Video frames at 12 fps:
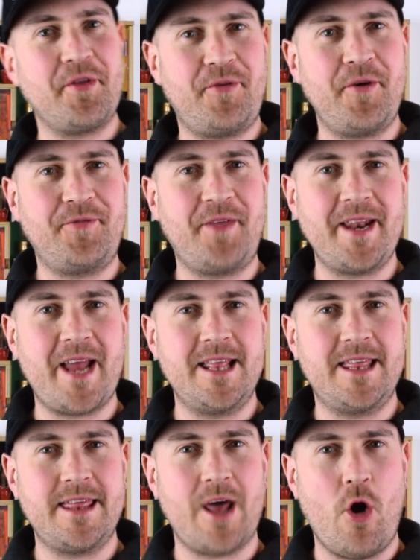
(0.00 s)

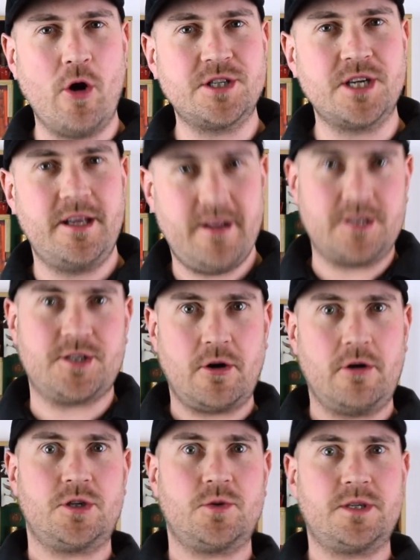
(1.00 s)
59th auction here at
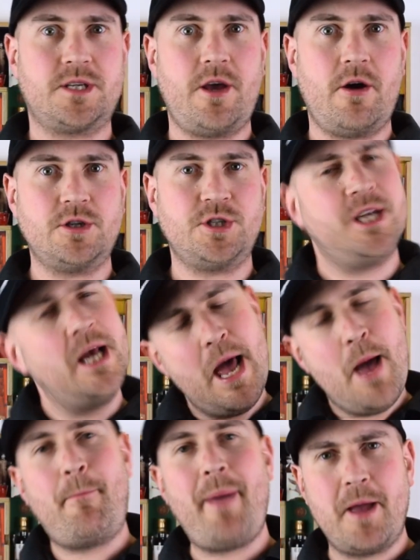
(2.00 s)
Scotch Whisky Auctions.
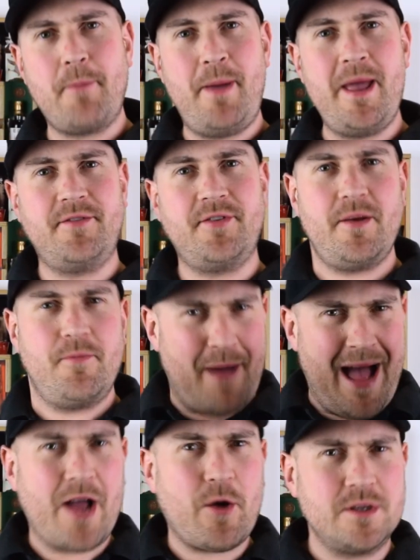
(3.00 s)
Big Peatrie
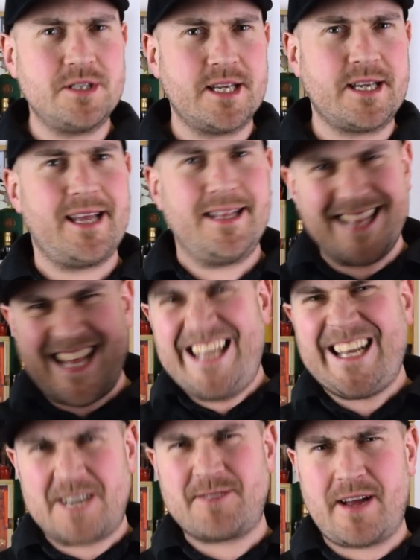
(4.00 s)
back once again
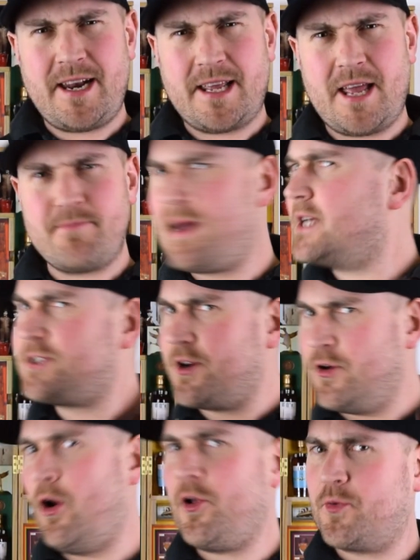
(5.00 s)
like a renegade master,
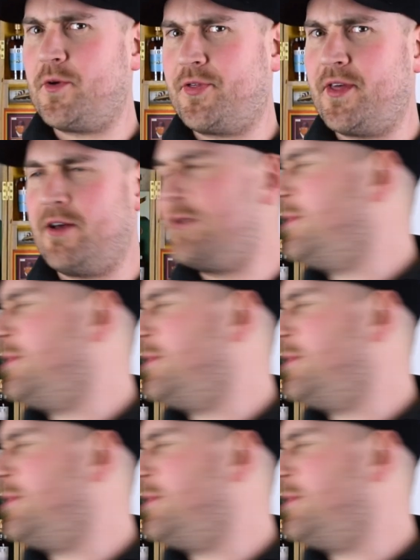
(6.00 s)
not with the ill